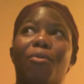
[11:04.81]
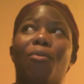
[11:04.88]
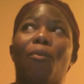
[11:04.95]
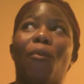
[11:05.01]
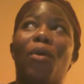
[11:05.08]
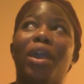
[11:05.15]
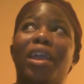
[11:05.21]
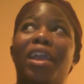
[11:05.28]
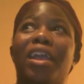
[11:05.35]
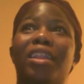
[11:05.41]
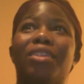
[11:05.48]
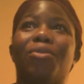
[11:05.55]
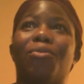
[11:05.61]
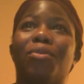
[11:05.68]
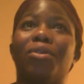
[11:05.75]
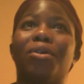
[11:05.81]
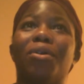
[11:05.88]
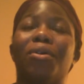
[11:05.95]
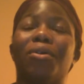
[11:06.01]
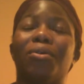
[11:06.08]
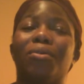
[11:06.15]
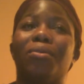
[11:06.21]
what in the
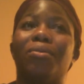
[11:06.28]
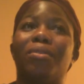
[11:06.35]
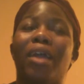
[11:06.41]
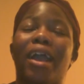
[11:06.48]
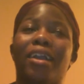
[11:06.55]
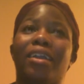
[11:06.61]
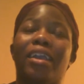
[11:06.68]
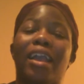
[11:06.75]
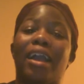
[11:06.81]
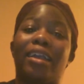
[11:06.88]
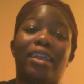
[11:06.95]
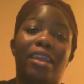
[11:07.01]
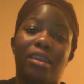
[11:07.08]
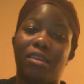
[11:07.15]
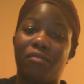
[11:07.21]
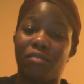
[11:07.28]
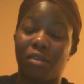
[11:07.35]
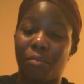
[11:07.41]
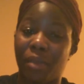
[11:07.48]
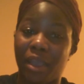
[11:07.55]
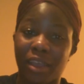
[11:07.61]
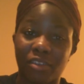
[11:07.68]
world? I can't even
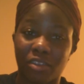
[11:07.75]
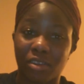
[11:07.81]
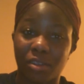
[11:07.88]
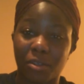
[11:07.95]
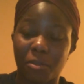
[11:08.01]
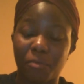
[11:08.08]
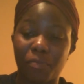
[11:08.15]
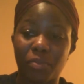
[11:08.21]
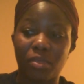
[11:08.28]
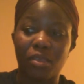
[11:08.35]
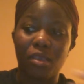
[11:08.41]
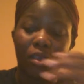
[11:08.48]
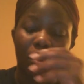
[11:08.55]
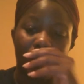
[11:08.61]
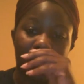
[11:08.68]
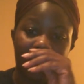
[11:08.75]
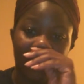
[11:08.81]
imagine it. And